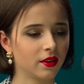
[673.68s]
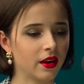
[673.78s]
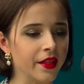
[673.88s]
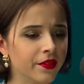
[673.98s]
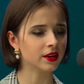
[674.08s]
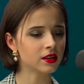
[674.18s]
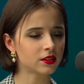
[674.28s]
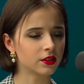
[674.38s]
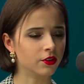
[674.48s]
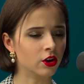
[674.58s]
At
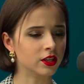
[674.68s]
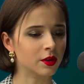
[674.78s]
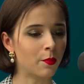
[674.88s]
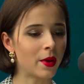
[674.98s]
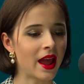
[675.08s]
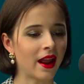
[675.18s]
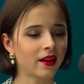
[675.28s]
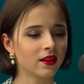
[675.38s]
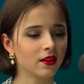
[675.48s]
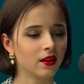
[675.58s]
this, there is a
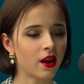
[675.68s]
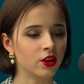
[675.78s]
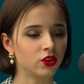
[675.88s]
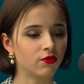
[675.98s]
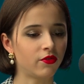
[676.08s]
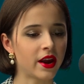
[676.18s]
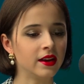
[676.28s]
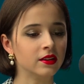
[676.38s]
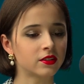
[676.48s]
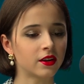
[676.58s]
bang, and she
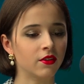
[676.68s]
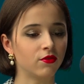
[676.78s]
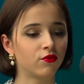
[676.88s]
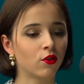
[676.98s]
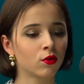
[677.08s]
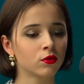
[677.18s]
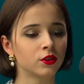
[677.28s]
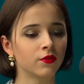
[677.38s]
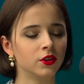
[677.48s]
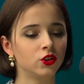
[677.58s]
faints and falls
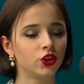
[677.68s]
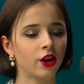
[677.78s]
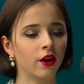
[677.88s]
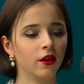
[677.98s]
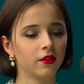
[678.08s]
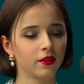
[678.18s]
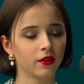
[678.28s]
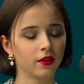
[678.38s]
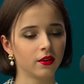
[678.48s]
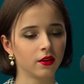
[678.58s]
off the chair.
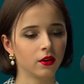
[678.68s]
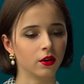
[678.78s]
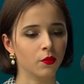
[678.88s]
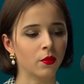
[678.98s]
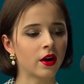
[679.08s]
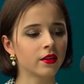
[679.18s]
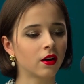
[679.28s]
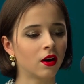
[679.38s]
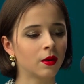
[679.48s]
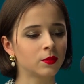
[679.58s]
Her mother
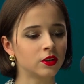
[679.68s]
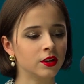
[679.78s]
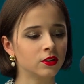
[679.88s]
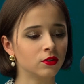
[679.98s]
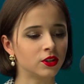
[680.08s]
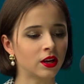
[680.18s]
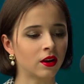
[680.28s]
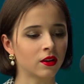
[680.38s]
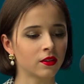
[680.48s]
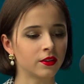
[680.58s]
comes in to
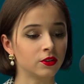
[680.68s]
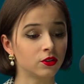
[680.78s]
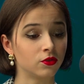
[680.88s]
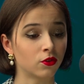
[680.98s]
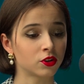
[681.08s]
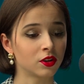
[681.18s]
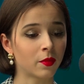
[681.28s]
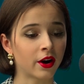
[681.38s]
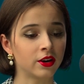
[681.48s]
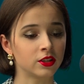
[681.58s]
tell that
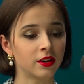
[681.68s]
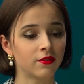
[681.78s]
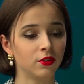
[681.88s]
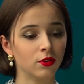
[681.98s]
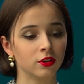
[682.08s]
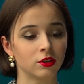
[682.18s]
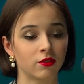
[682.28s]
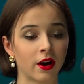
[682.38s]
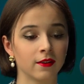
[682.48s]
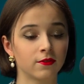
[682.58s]
Drosselmeyer's nephew has
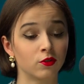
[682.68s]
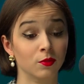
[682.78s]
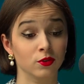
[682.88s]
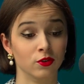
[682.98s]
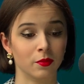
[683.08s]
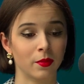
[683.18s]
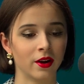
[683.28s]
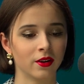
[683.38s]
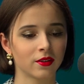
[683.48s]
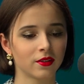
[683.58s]
arrived from
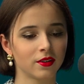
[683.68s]
Nuremberg.